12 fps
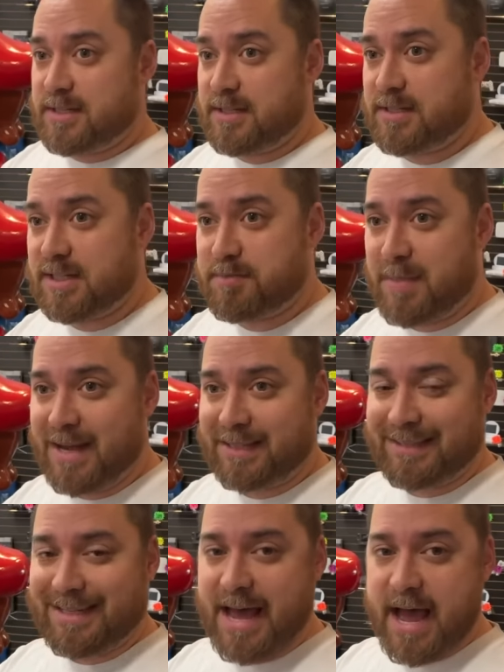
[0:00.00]
This is my
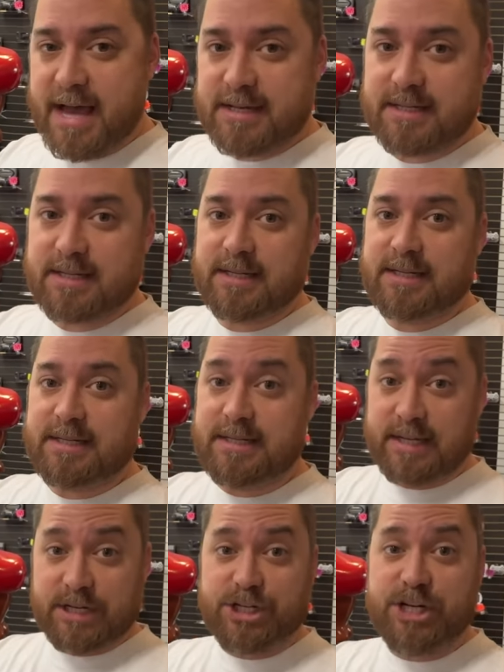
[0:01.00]
last
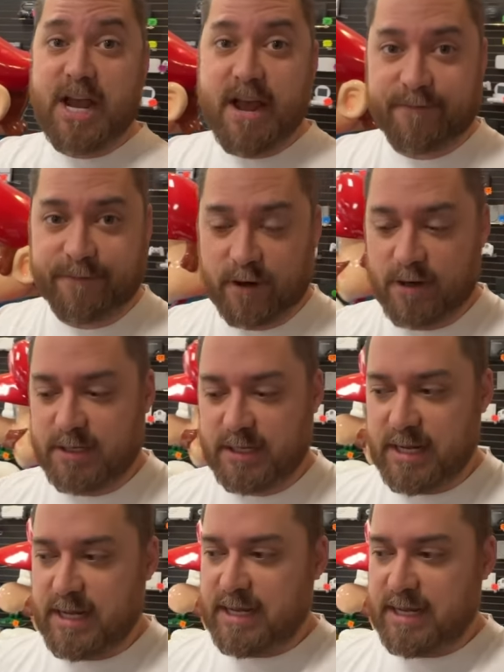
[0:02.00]
ditch effort